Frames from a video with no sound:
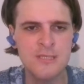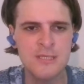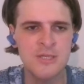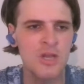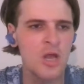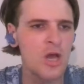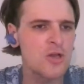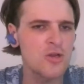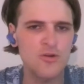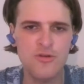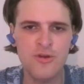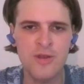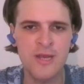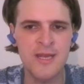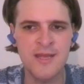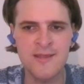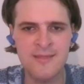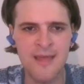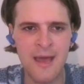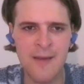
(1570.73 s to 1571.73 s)
to not
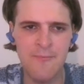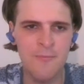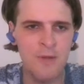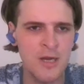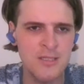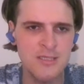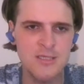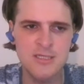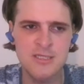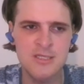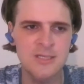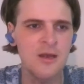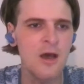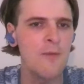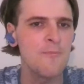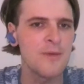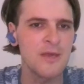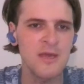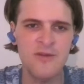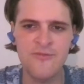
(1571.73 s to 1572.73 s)
creating that much, to
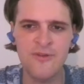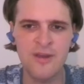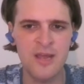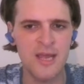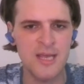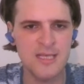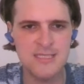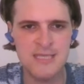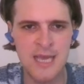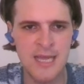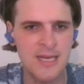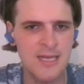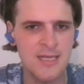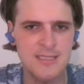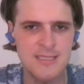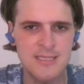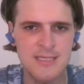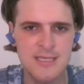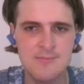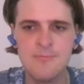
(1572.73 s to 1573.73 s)
not being a very exciting
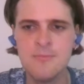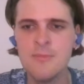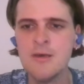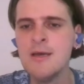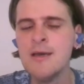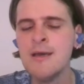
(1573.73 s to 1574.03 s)
team.